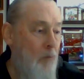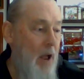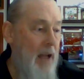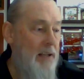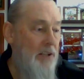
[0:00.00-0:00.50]

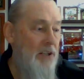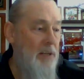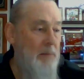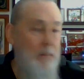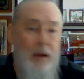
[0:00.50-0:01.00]
I could
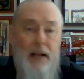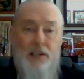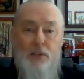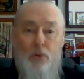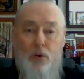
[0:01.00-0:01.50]
see me buying
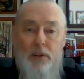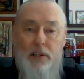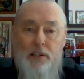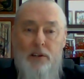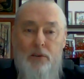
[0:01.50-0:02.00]
some more of
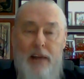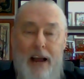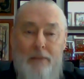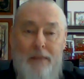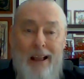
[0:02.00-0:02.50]
this, no
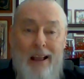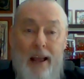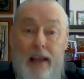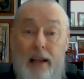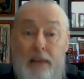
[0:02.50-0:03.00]
doubt.
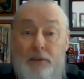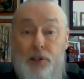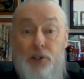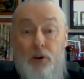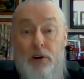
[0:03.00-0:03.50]
Hey, life is
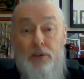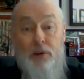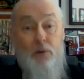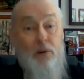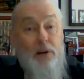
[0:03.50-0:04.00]
short.
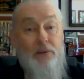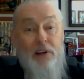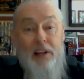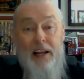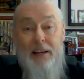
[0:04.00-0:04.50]
Drink whatever
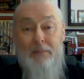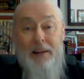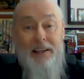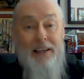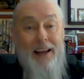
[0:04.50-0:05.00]
you like,
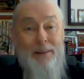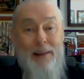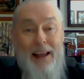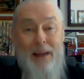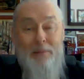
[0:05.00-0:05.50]
man. You got to
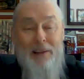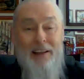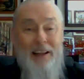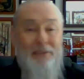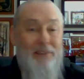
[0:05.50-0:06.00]
be happy in
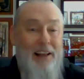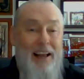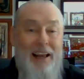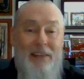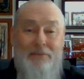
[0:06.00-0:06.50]
life.
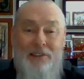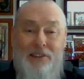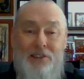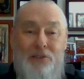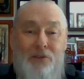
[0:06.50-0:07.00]
Life
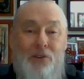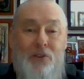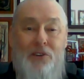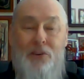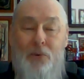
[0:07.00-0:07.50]
is too
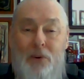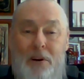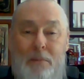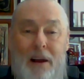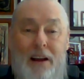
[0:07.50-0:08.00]
short to
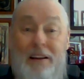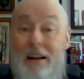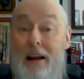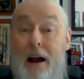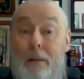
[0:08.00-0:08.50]
worry about
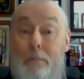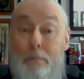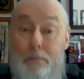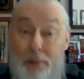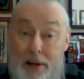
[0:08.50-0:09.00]
a
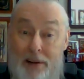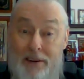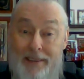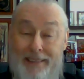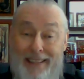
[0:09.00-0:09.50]

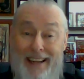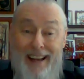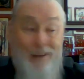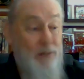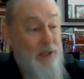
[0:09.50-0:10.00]
beer.
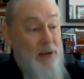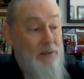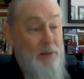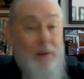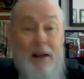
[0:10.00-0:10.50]
Yeah, I'm just
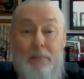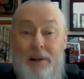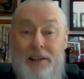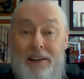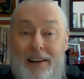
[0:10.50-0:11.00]
giving you my
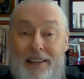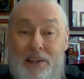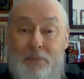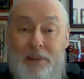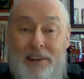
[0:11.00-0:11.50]
opinion on
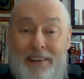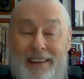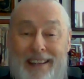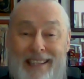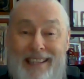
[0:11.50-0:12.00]
this beer.
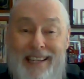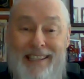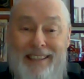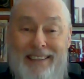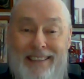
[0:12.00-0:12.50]
It's
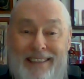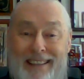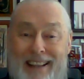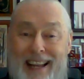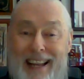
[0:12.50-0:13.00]
decent.
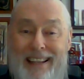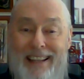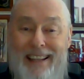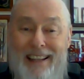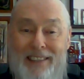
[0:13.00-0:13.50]
Like it.
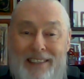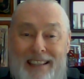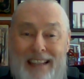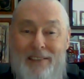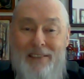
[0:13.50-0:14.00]
Love it.
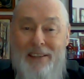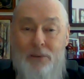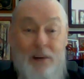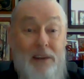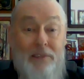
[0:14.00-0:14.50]
Leave it.
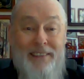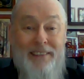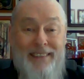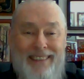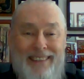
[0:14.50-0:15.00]
Whatever.
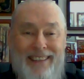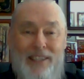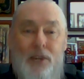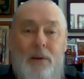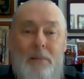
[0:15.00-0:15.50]

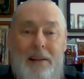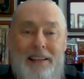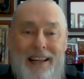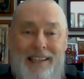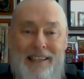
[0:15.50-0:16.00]
Until we
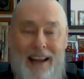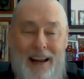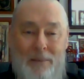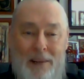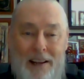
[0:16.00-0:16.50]
meet next
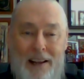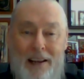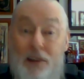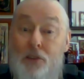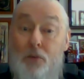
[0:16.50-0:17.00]
time,
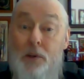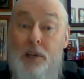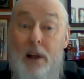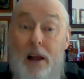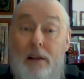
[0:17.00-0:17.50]
here's
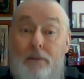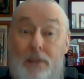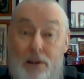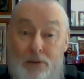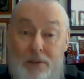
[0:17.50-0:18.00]
wishing all of
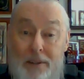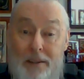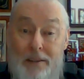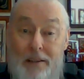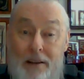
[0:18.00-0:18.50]
you
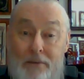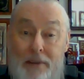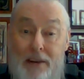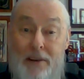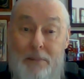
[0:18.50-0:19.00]
the
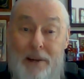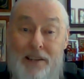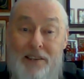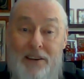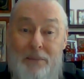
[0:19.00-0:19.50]
very
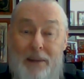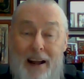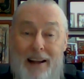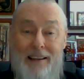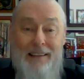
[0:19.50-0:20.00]
best of
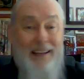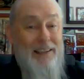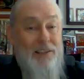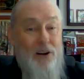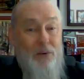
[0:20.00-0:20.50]
goodbyes.
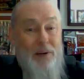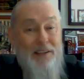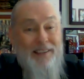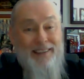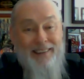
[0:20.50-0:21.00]
And as
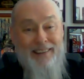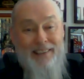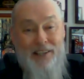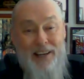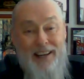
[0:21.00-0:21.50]
always,
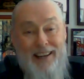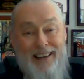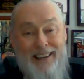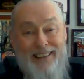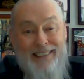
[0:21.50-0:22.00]

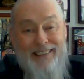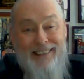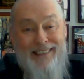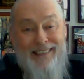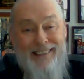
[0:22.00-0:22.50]

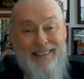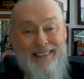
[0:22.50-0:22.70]
cheers.